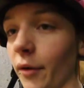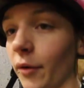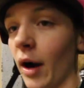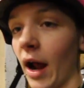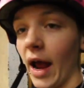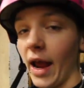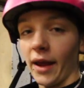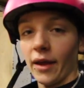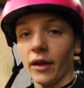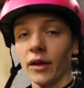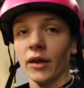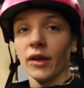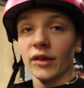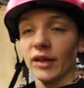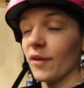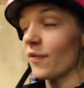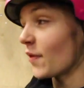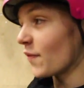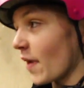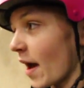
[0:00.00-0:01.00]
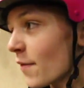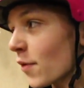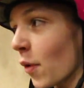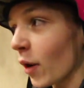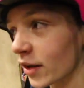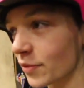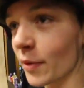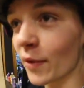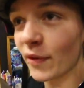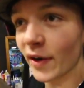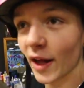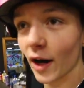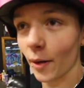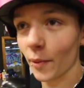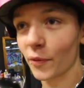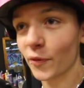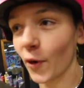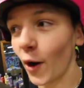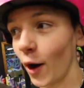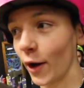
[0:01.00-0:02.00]
Right, so if you've ever watched my video
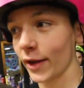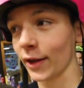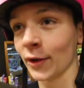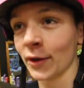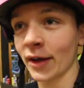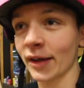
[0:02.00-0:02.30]
before, you'll